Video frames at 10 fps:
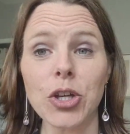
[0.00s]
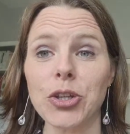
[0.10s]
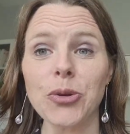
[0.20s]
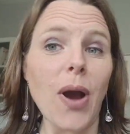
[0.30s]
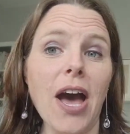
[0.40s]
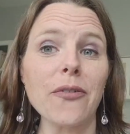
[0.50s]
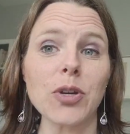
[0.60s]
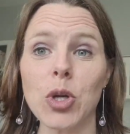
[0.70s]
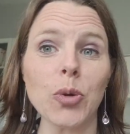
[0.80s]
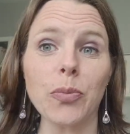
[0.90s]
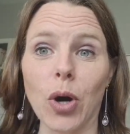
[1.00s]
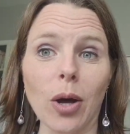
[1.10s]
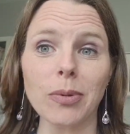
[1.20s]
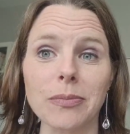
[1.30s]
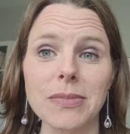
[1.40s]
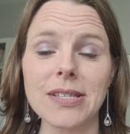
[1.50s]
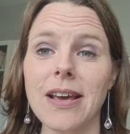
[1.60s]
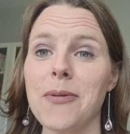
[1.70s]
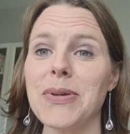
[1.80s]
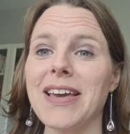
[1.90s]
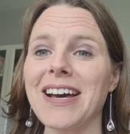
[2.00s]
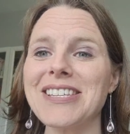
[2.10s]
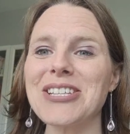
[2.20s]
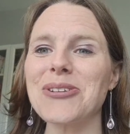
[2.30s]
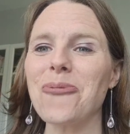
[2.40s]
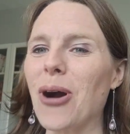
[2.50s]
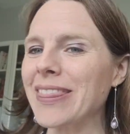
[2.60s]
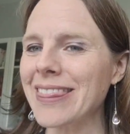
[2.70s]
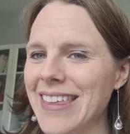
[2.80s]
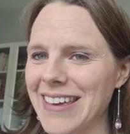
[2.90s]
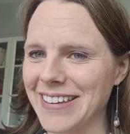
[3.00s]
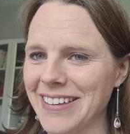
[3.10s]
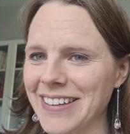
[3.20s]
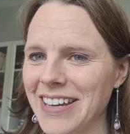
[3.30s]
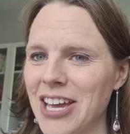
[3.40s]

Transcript: you have new problems, because it's one thing